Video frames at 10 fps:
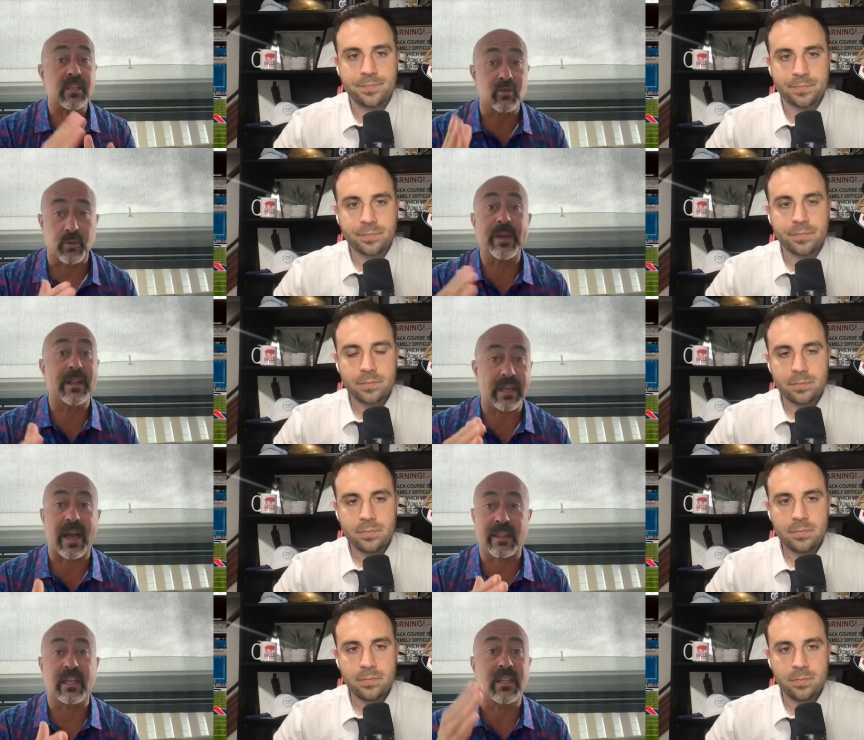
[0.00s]
Speaker 1: is really,
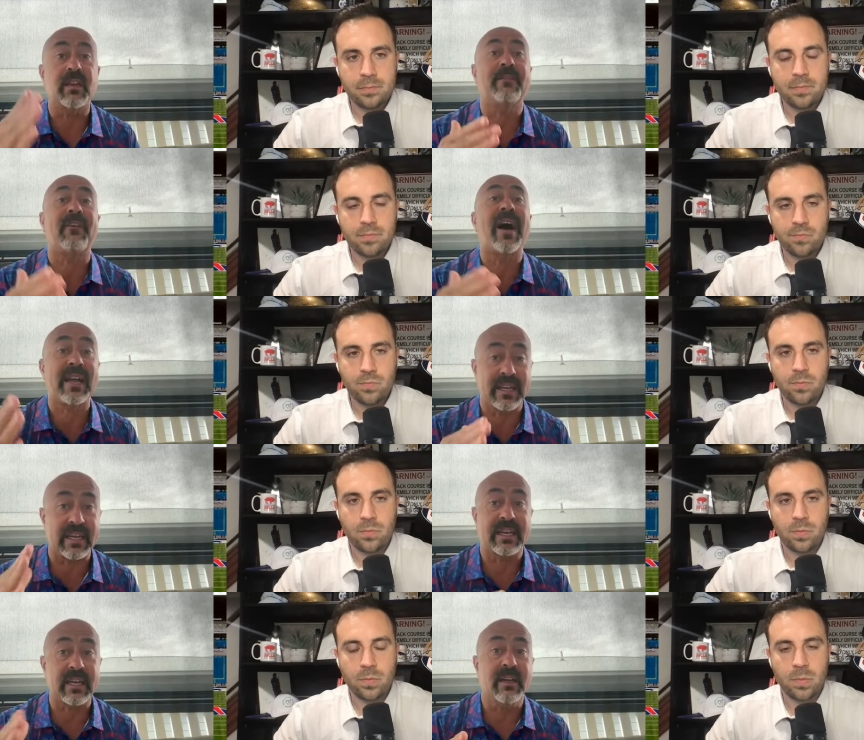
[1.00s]
I think, the
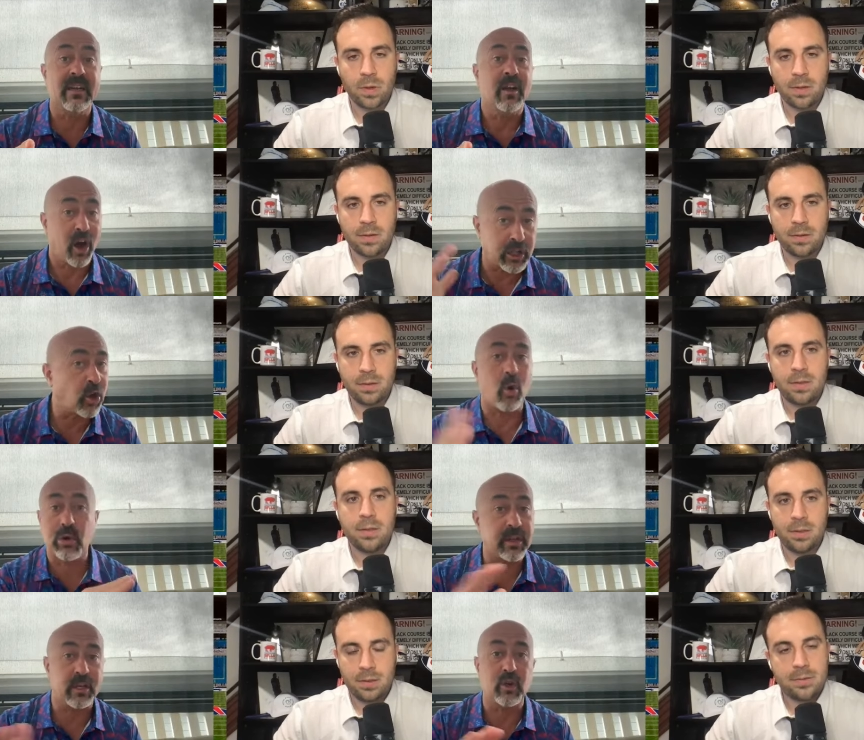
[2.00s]
defining a
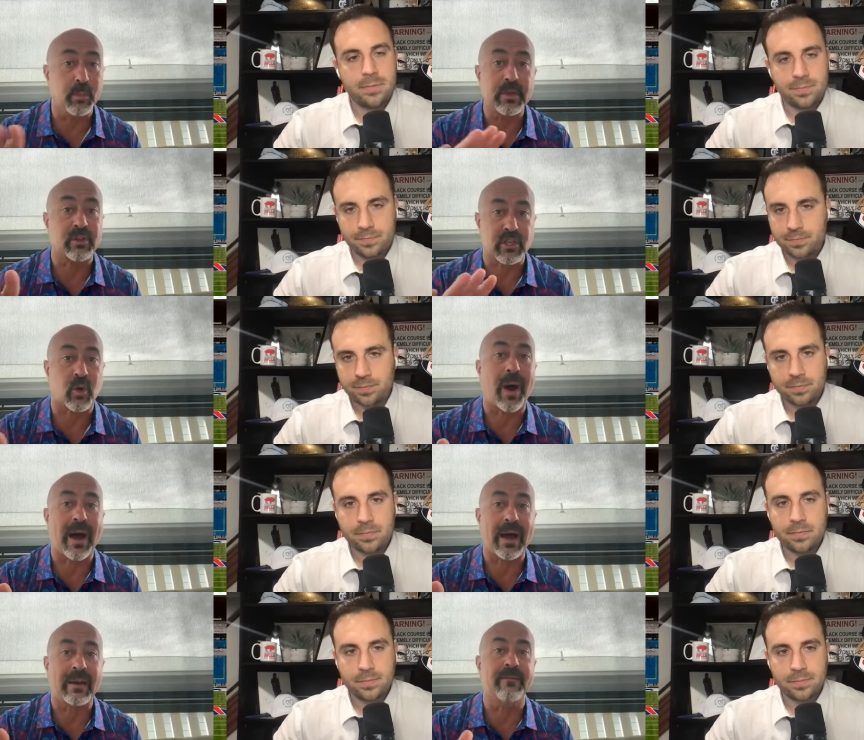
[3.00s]
totally new Bills
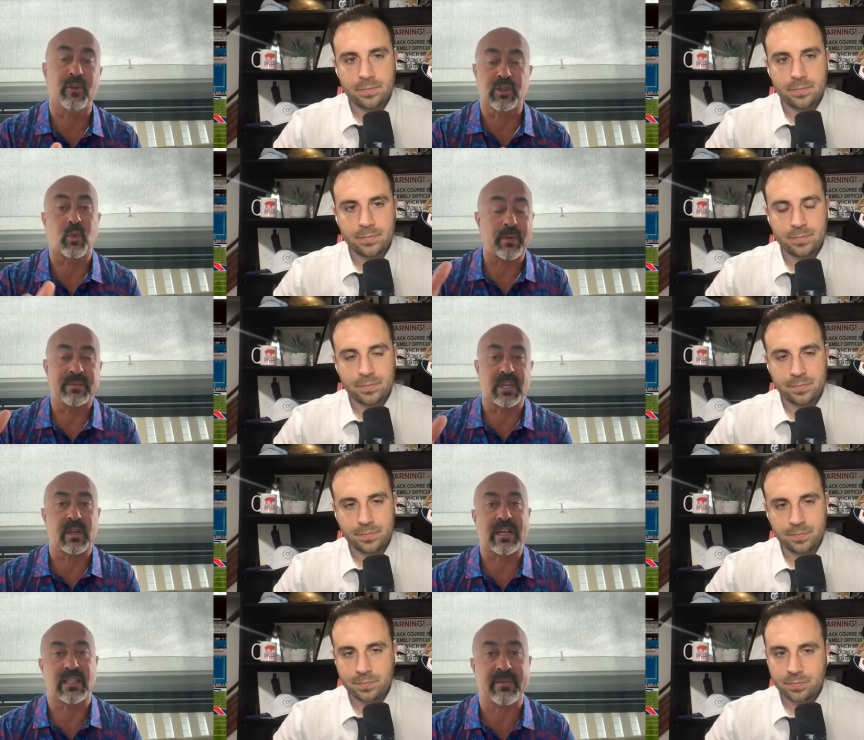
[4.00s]
squad versus what we've seen in the
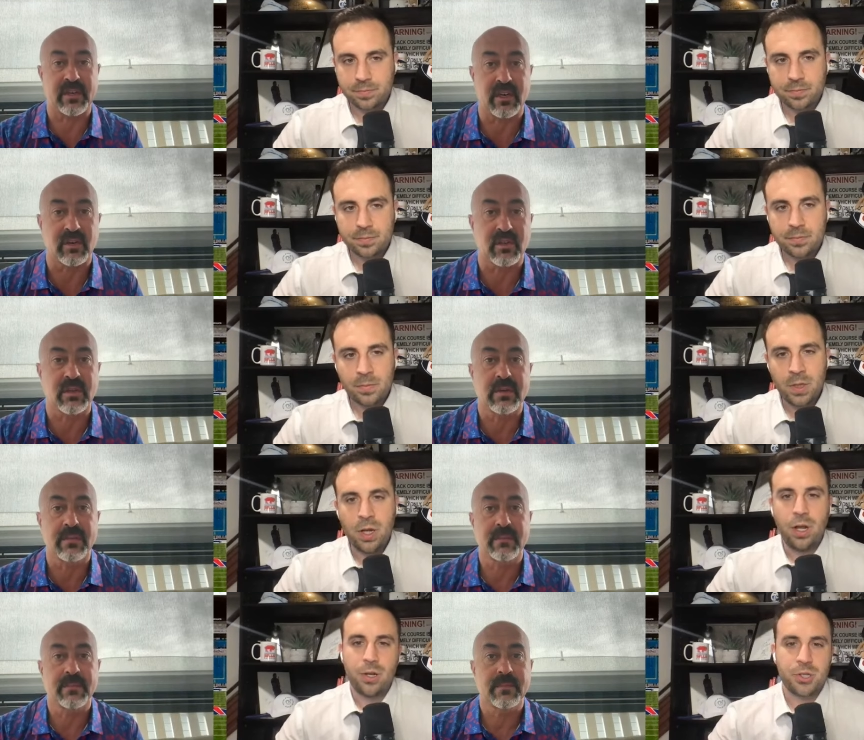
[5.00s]
last seven years.
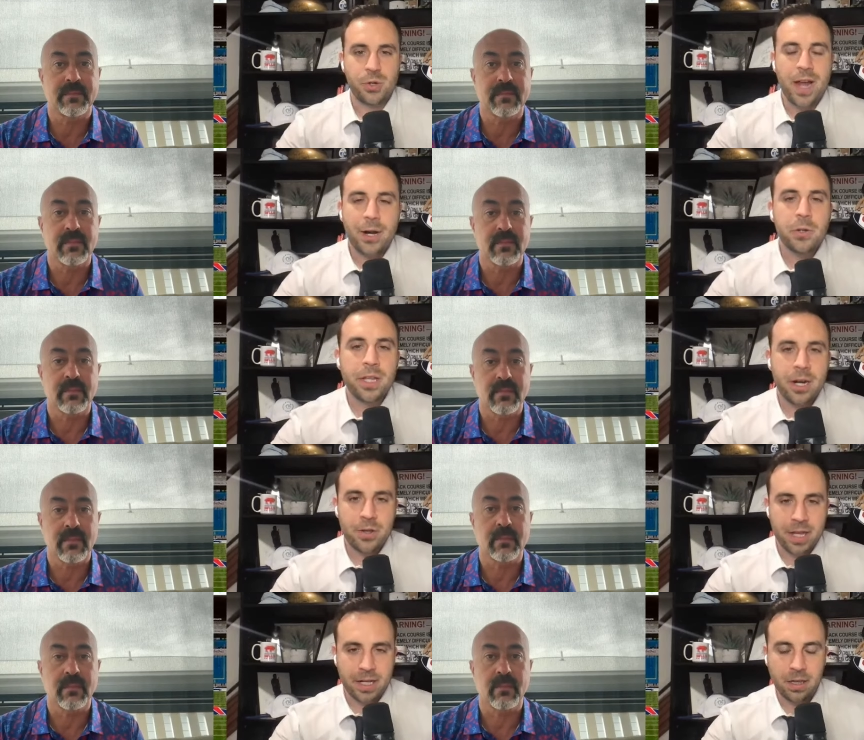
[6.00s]
Speaker 2: So not only are
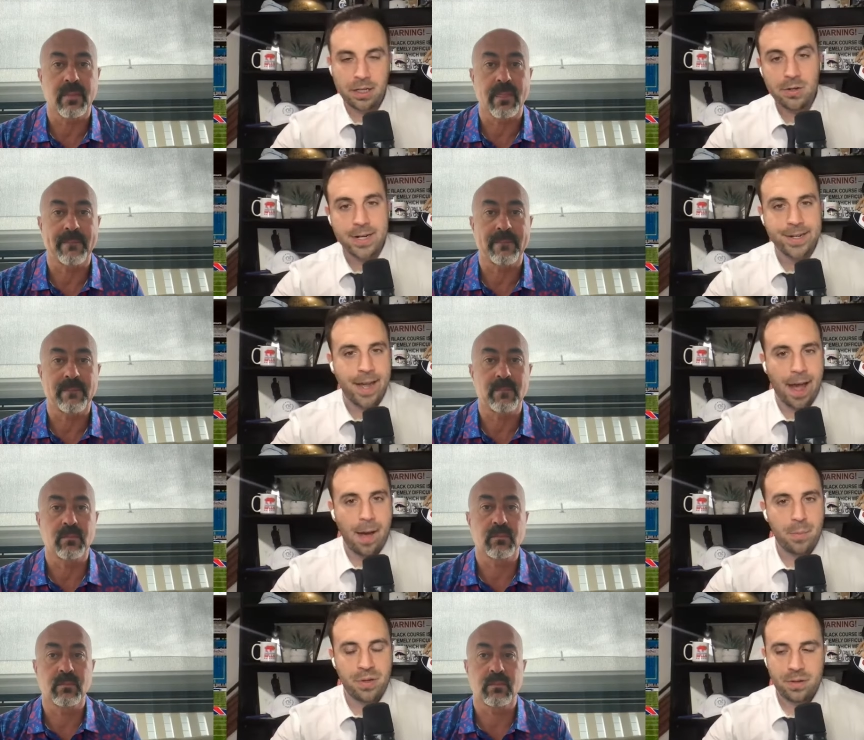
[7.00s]
they clearing
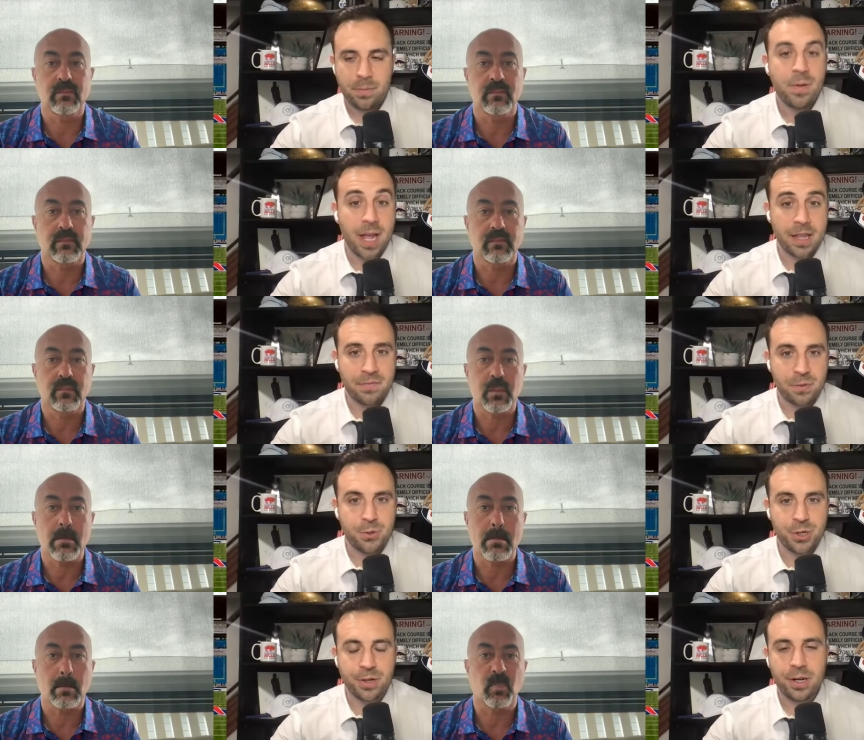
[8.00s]
cap in the
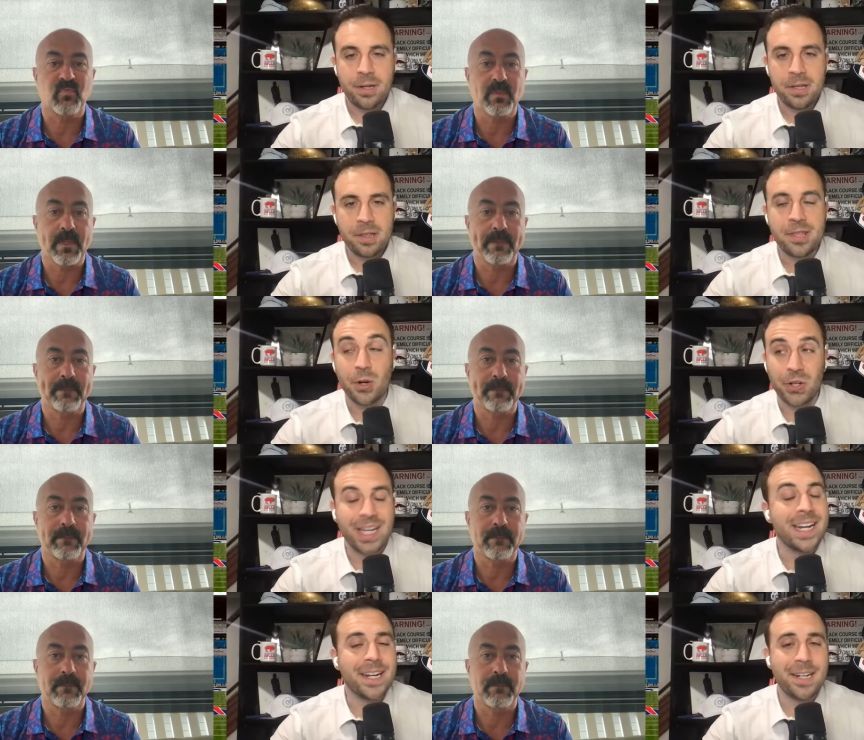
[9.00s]
future, they're
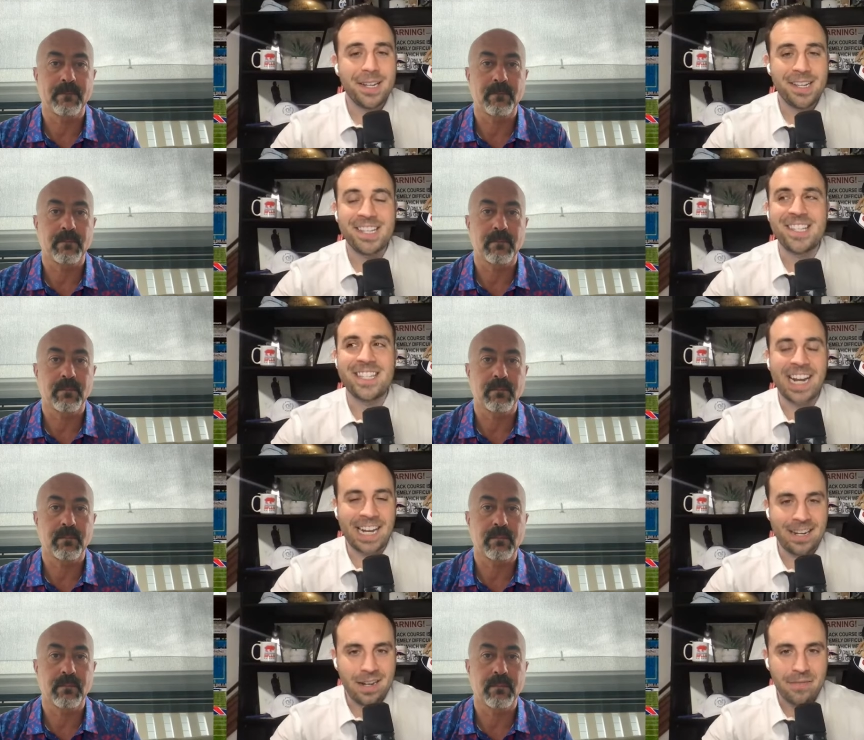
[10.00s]
getting
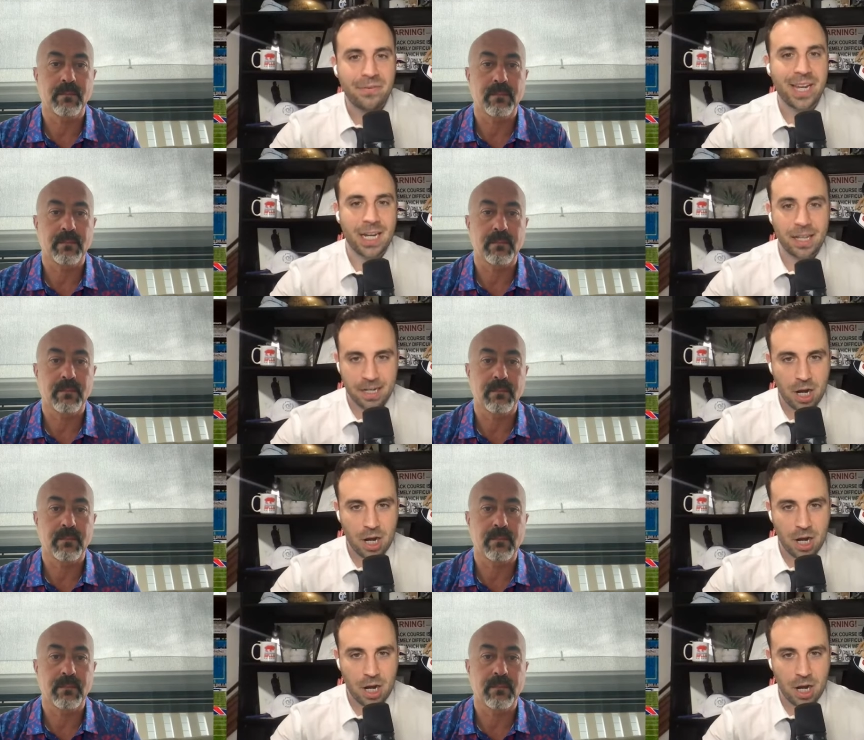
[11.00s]
significantly